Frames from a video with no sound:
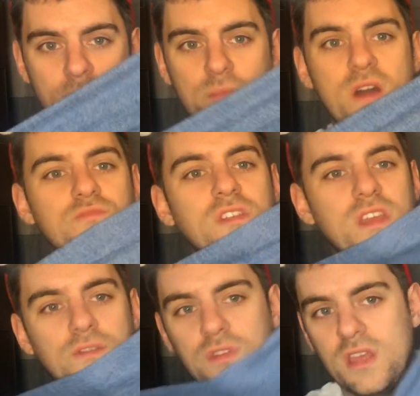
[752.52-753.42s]
But I'm
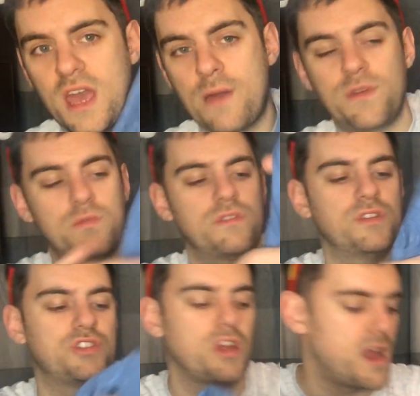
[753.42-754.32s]
really, really happy with this
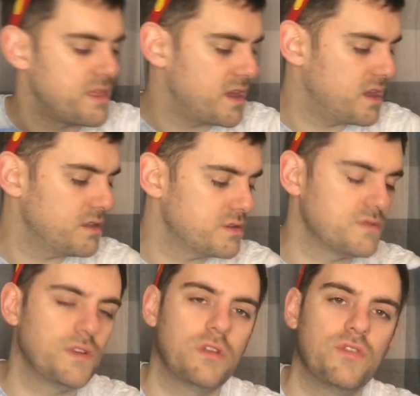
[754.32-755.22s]
shirt. I think it looks
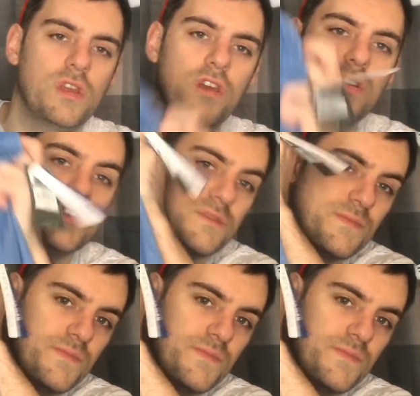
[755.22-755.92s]
really, really good.